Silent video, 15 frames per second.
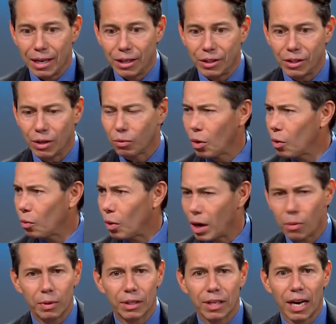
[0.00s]
He said, well, why
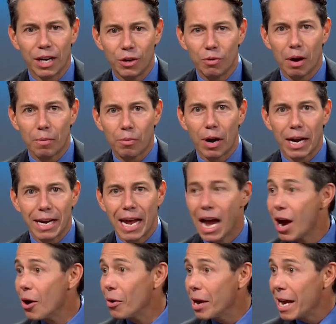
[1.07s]
don't we sign you up right
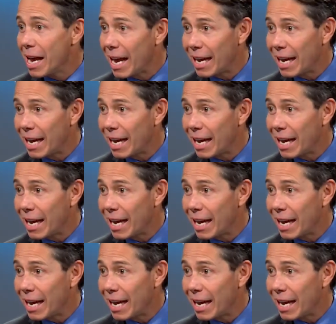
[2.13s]
now?